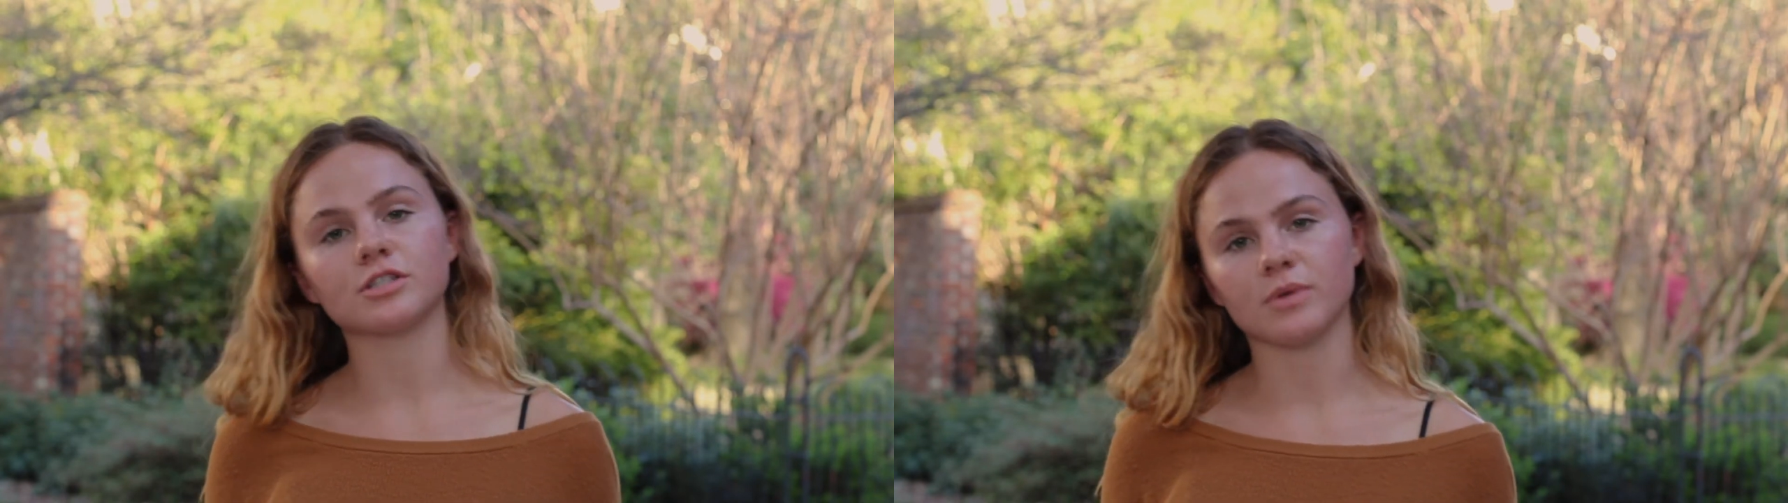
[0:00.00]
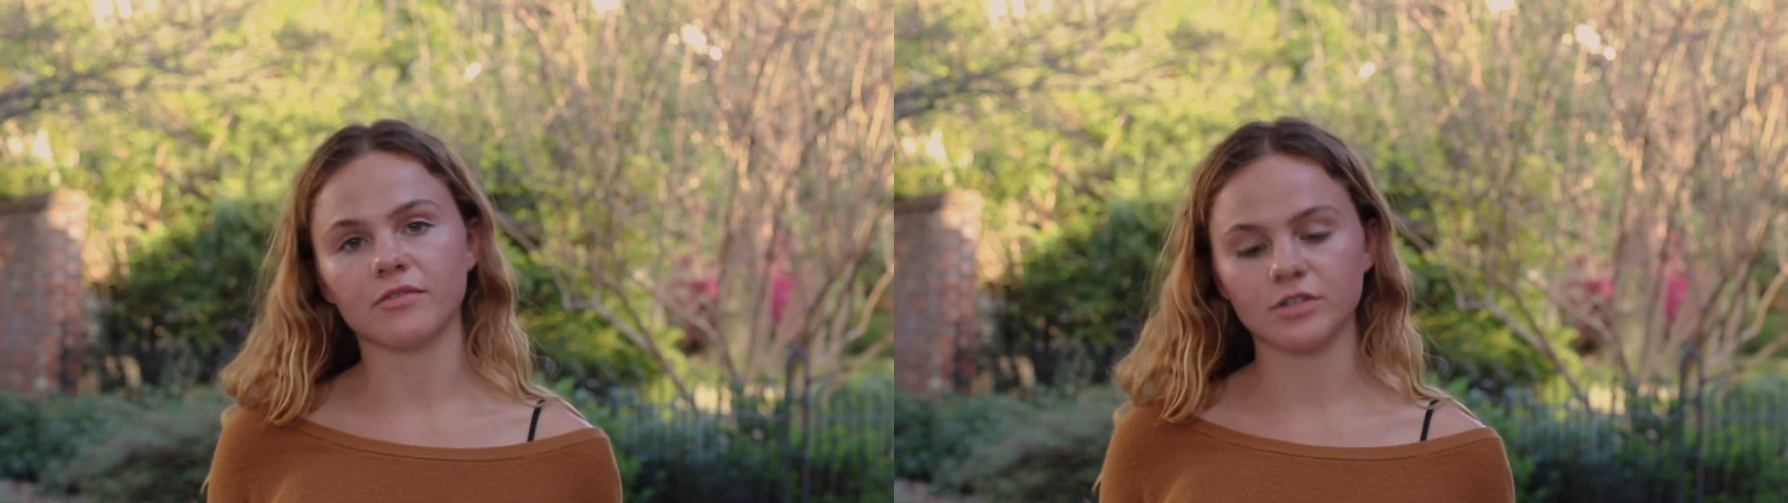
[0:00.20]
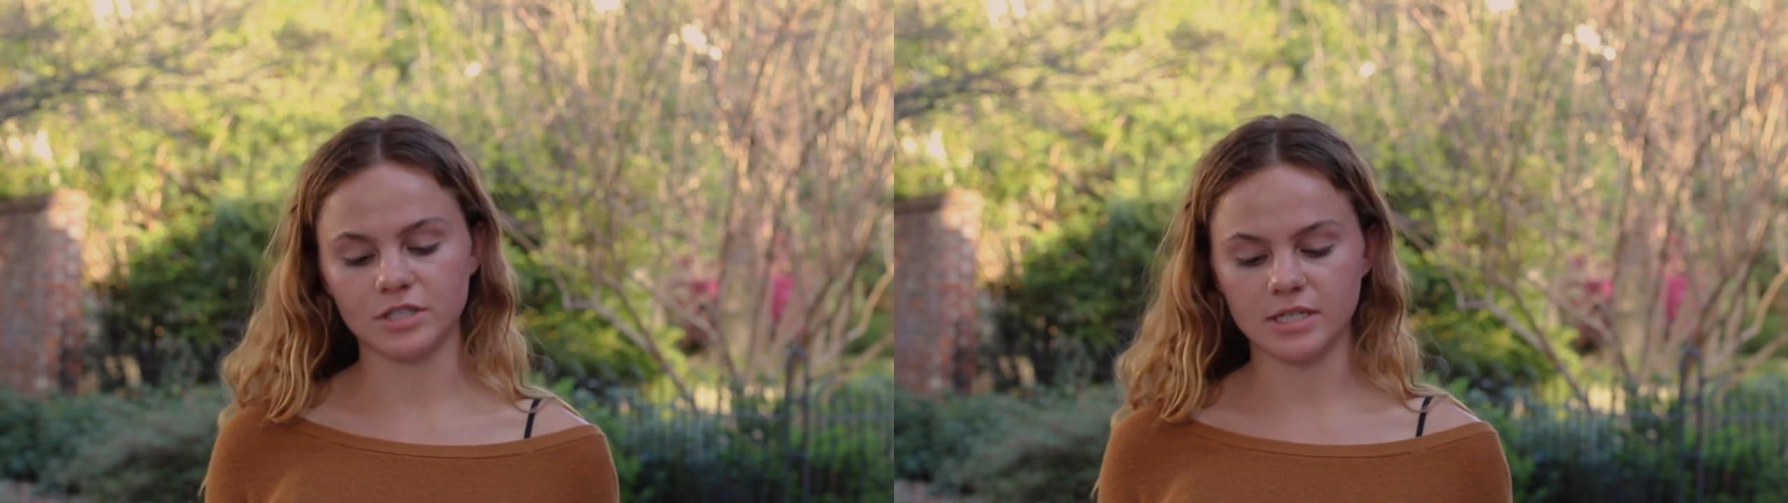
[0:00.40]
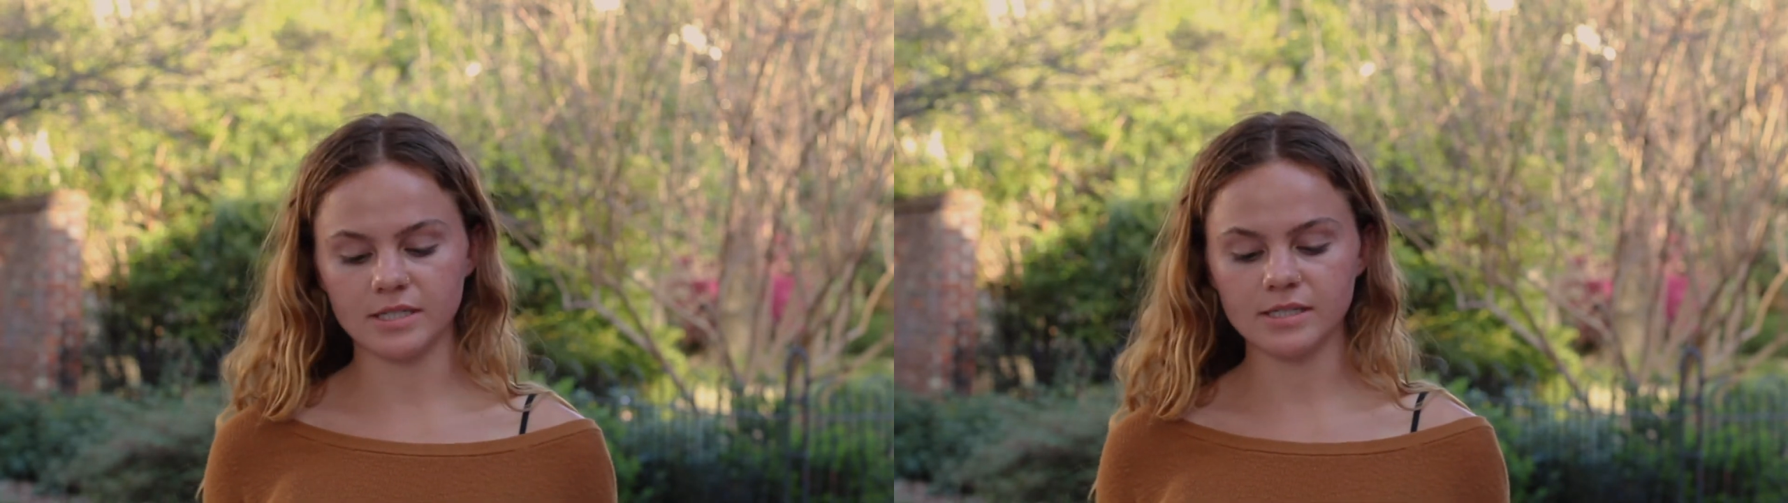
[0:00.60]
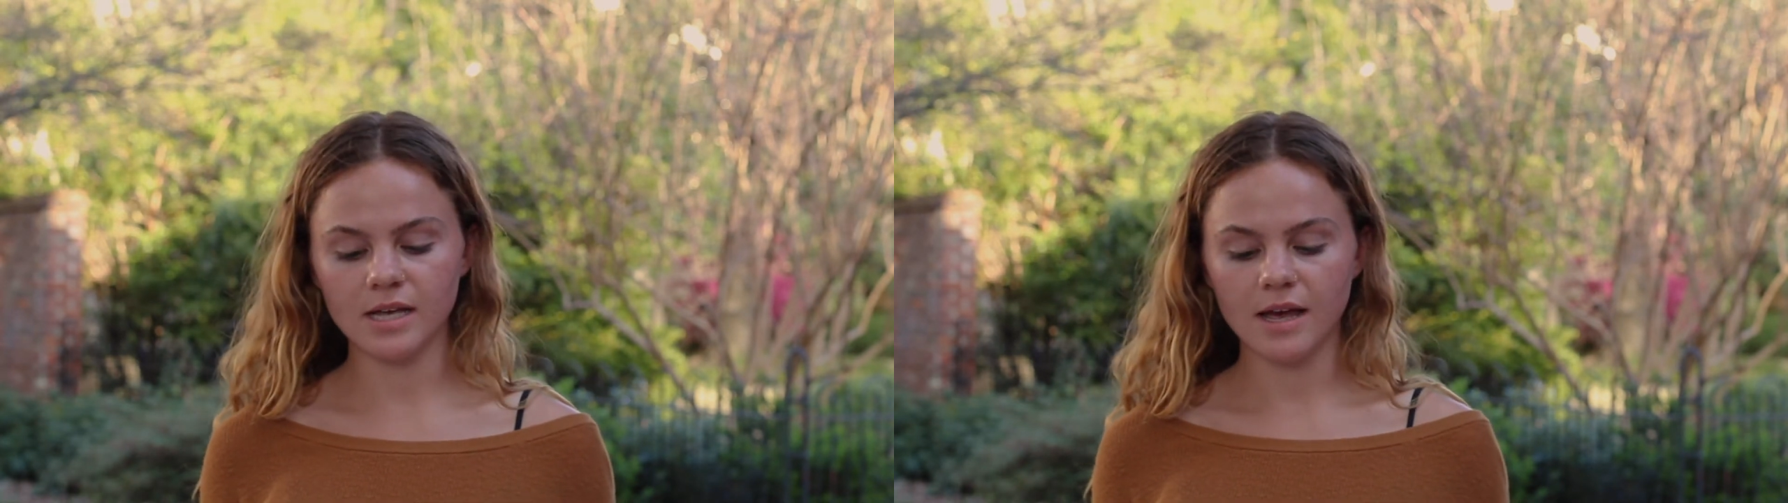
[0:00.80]
as
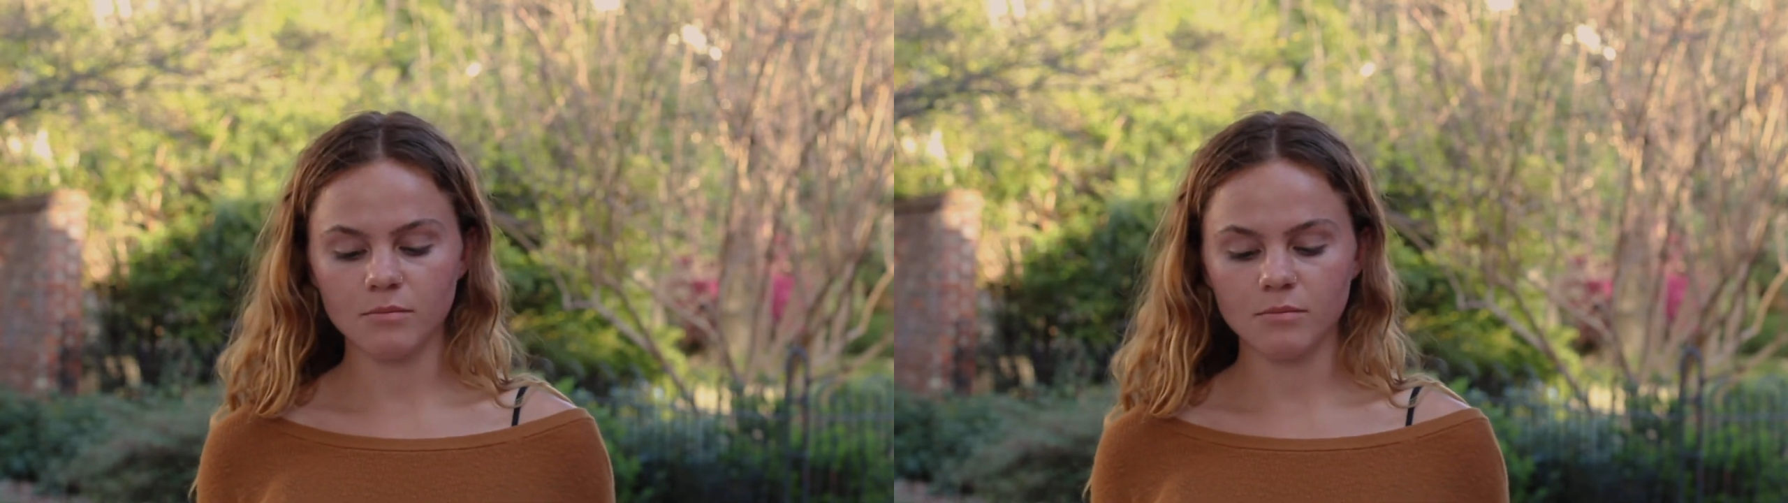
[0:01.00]
refugees